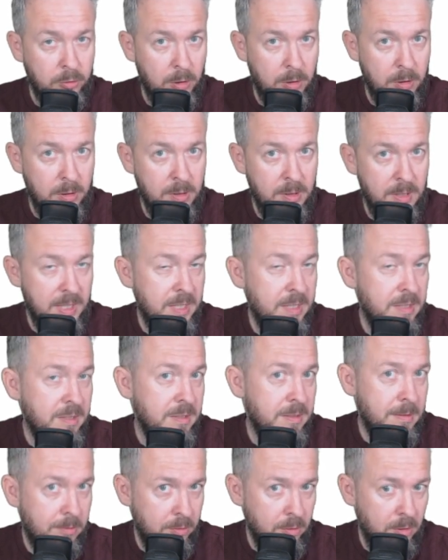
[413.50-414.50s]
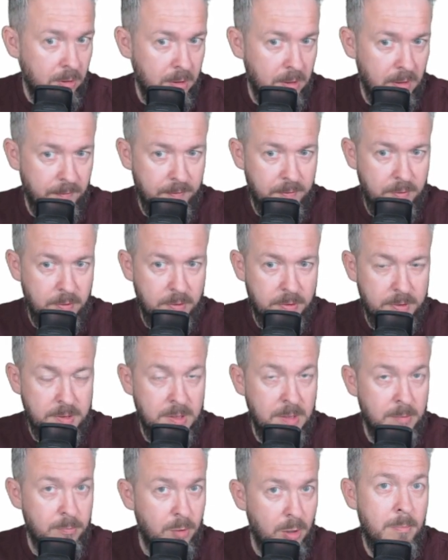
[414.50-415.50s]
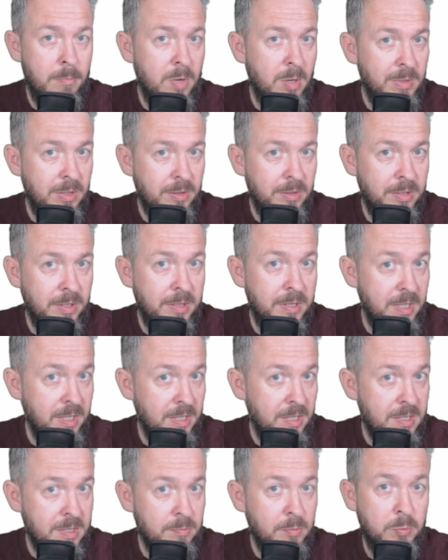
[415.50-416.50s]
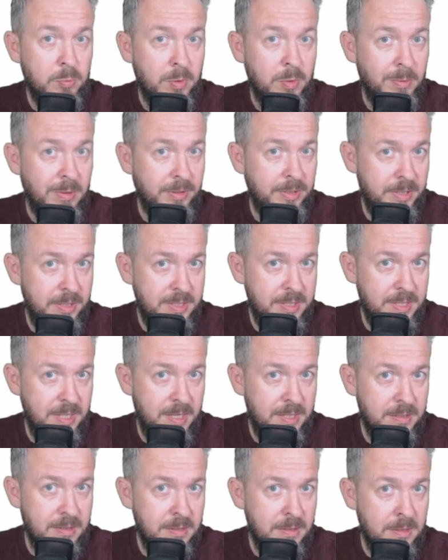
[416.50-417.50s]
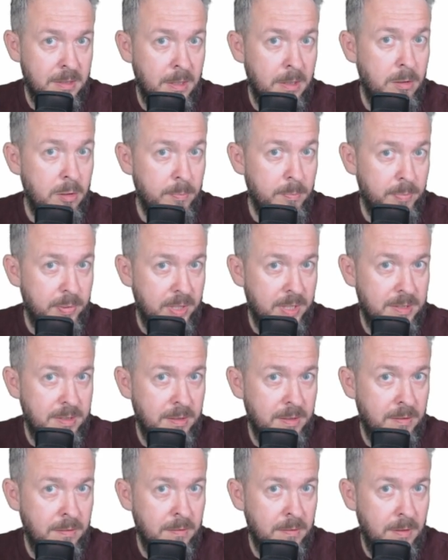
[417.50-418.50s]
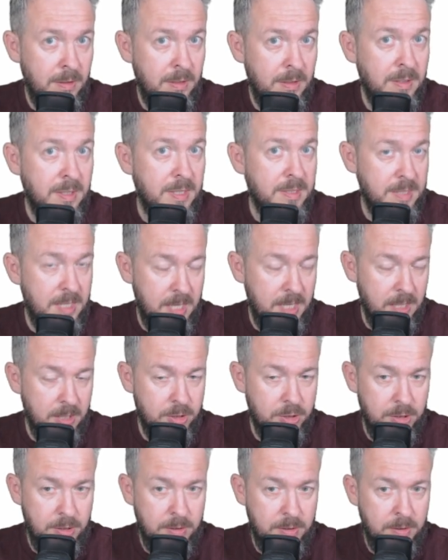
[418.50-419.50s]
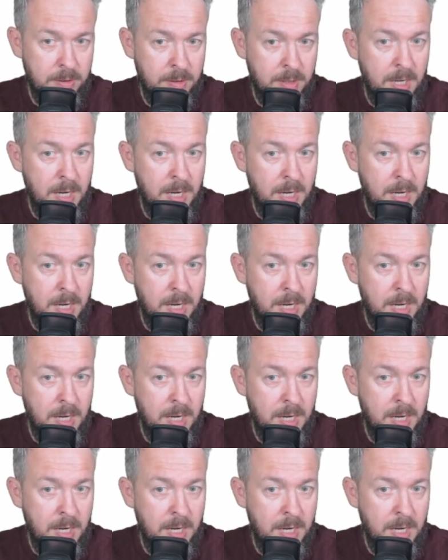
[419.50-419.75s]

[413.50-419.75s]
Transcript: Toggle is toggle of course, momentary is what momentary says, you press it, it has action.